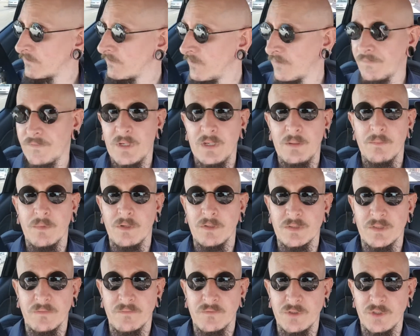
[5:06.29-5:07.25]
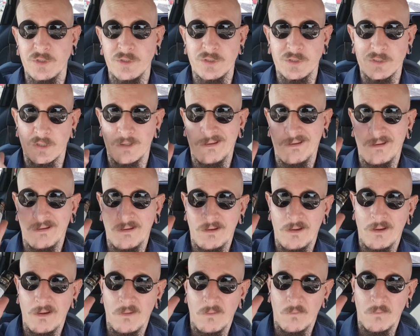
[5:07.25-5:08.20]
15 mils of juice
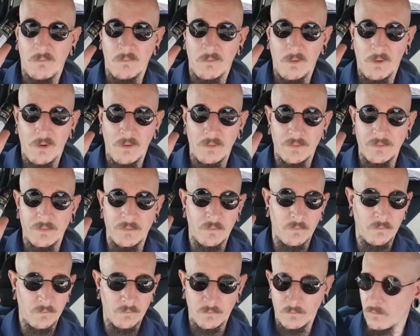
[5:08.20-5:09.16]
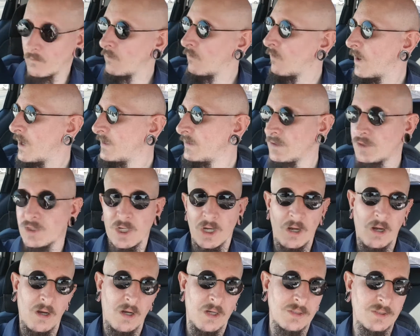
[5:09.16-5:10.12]
on, on one
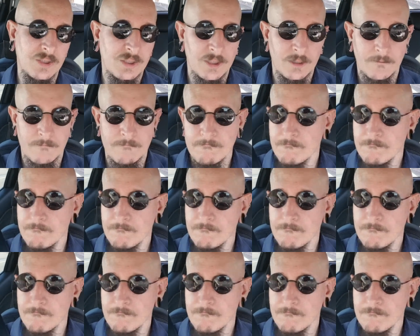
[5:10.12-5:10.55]
charge